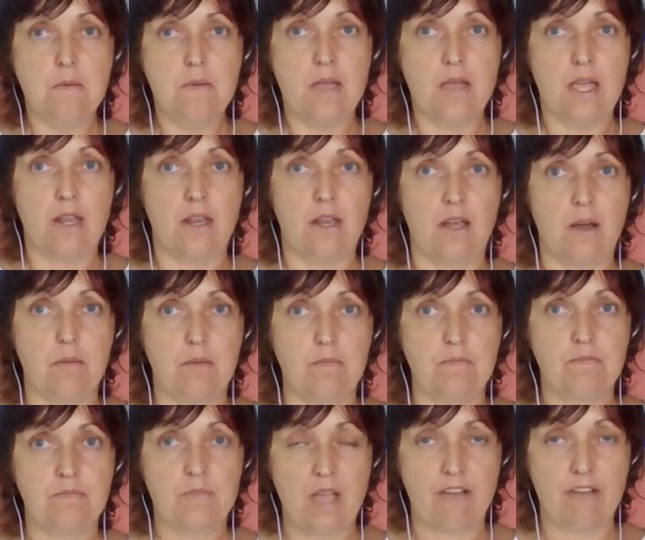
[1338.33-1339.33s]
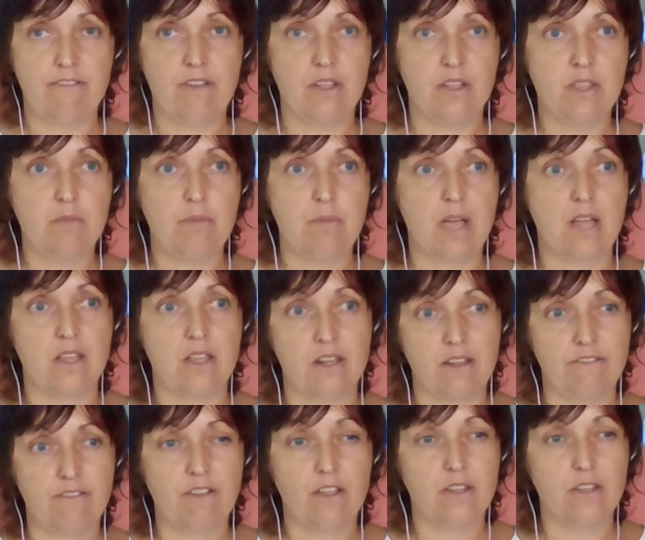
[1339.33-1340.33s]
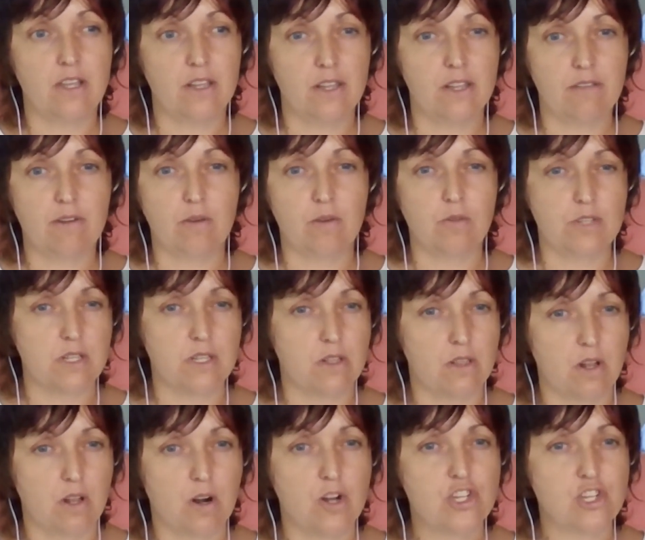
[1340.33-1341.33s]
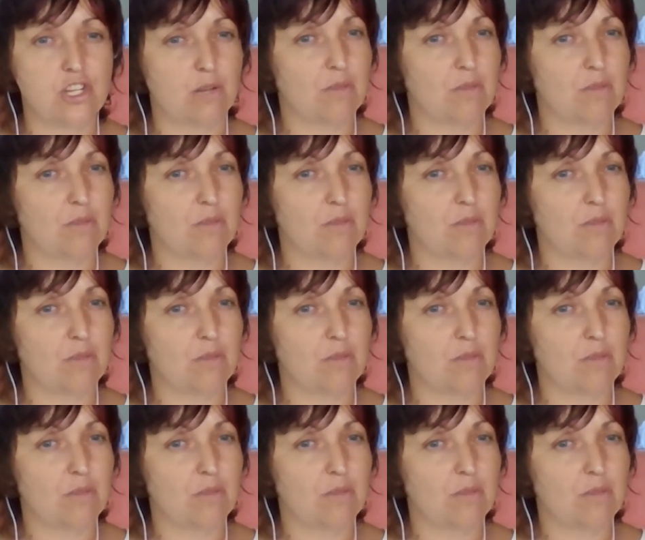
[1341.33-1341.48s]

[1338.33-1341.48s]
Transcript: and I felt the belly, and I felt the liver was enlarged.